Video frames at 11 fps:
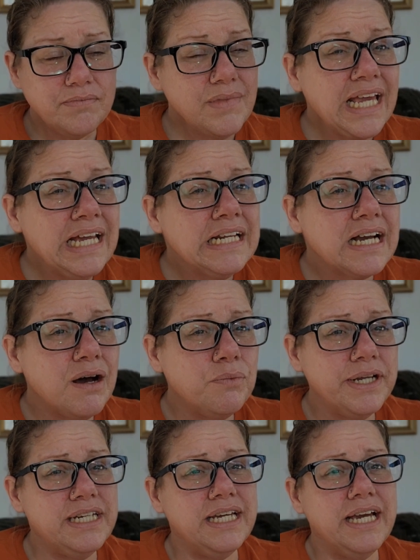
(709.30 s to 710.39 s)
and it got
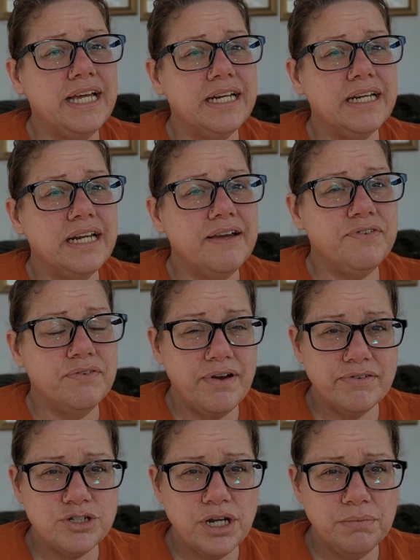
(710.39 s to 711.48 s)
windy. And if you've
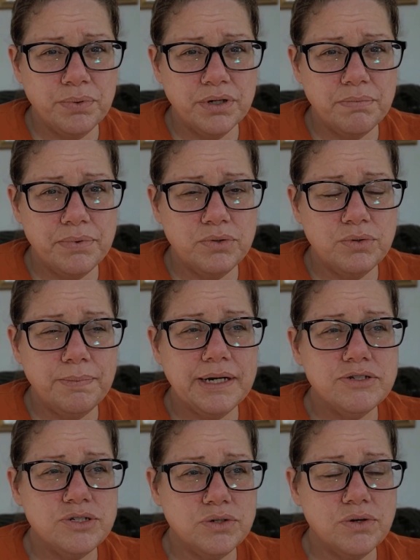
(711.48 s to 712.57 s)
ever tried to put up a hoop
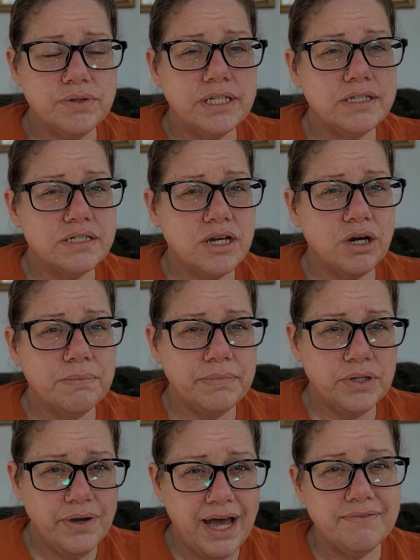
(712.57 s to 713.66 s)
house, you know that the tarp,
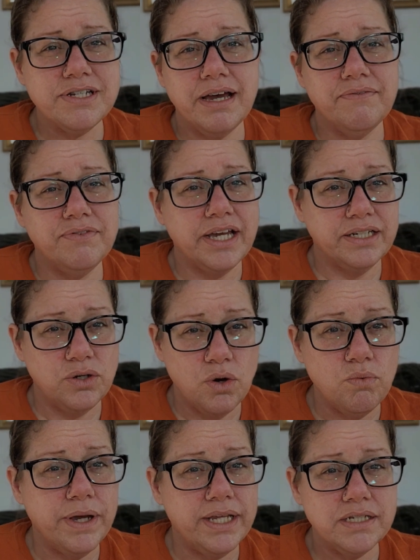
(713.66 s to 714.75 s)
you have to have like no
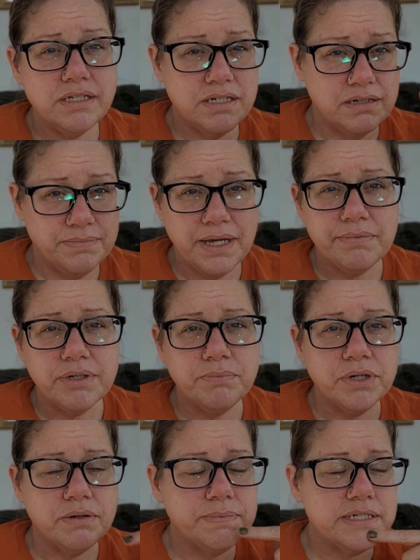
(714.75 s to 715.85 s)
wind to be able to
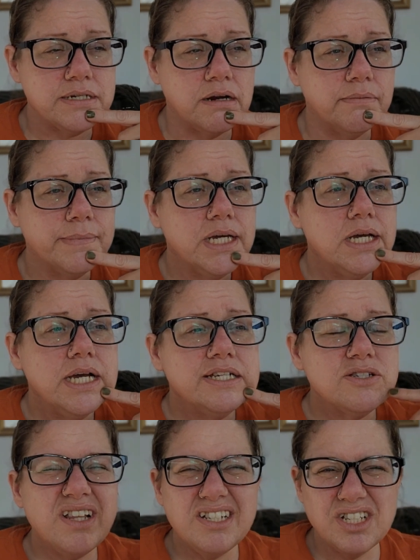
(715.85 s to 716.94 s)
put up this tarp.
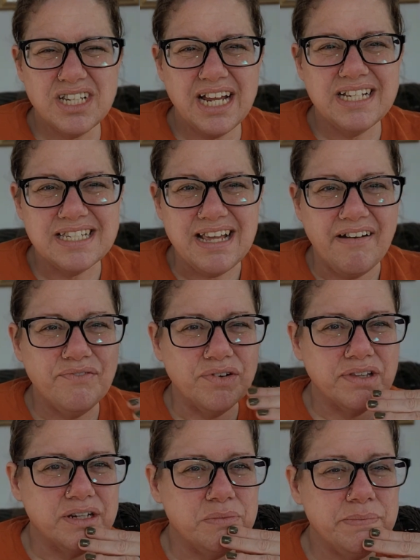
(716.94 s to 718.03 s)
So that's just kind of sat for a
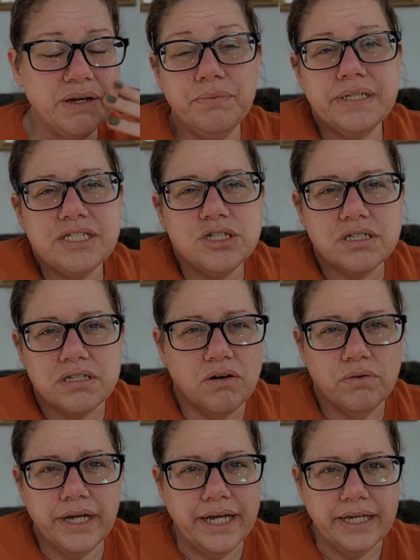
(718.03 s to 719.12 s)
little bit, which is
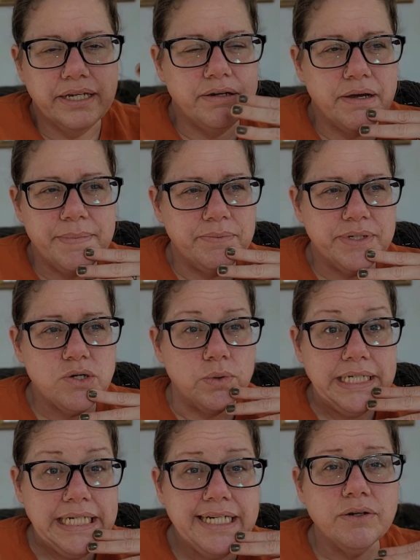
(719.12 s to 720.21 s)
okay. I mean, we
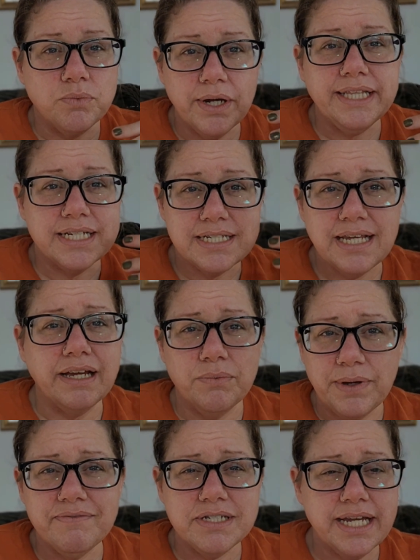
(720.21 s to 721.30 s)
don't need it right this second.
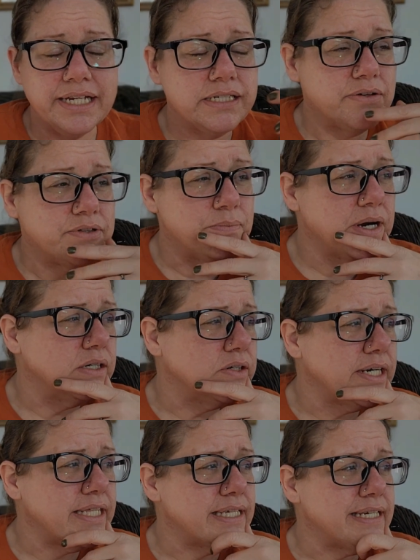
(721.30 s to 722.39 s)
We haven't taken down the barn or
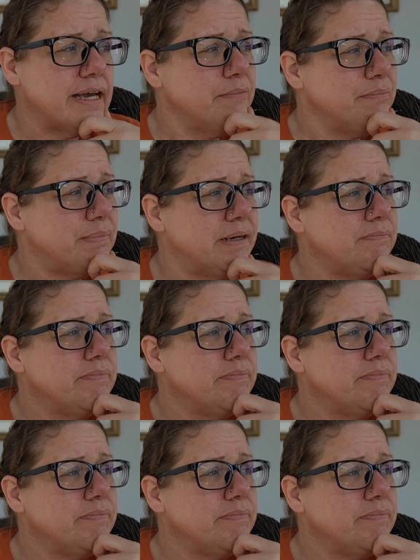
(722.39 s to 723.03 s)
anything yet, but